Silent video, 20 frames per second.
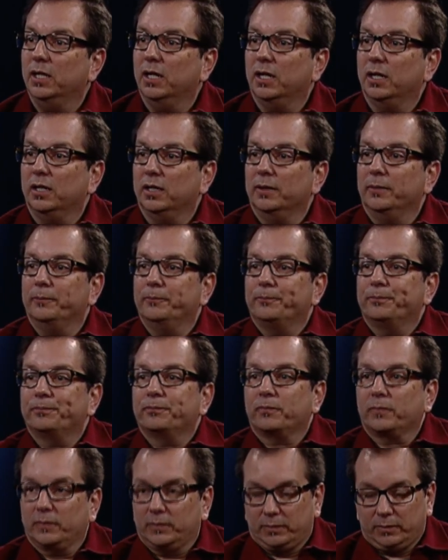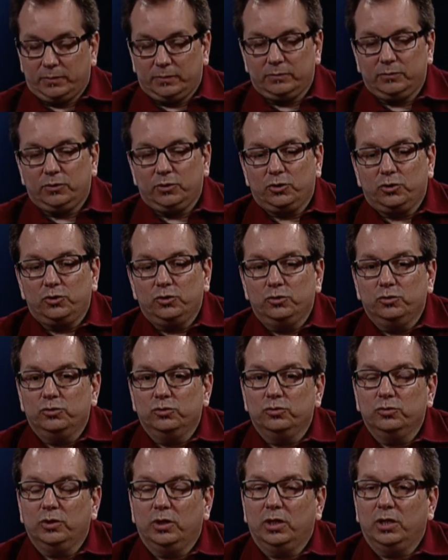Um, really? Mm -hmm, okay.
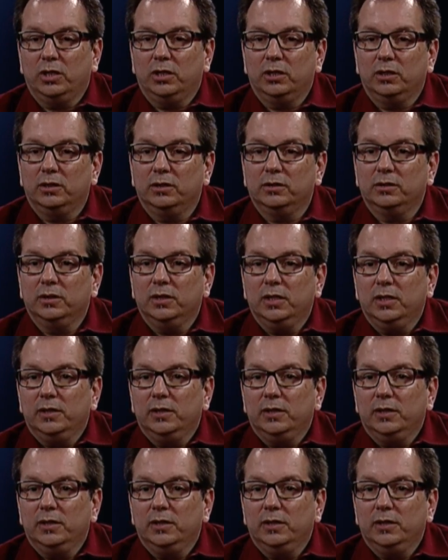Who, uh,